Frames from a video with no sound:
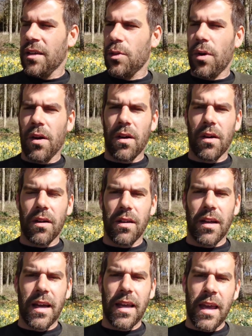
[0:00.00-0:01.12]
you are,
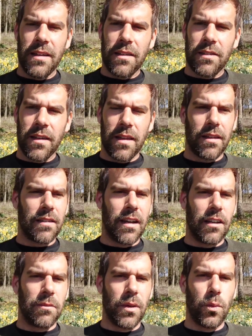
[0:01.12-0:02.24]
I hate to say this,
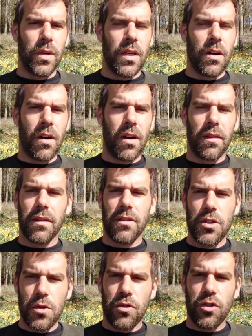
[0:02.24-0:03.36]
guys, but we are the
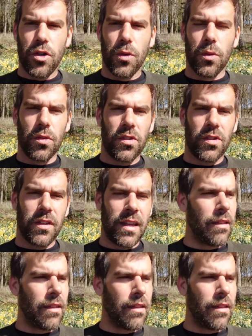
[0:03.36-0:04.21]
new Jews.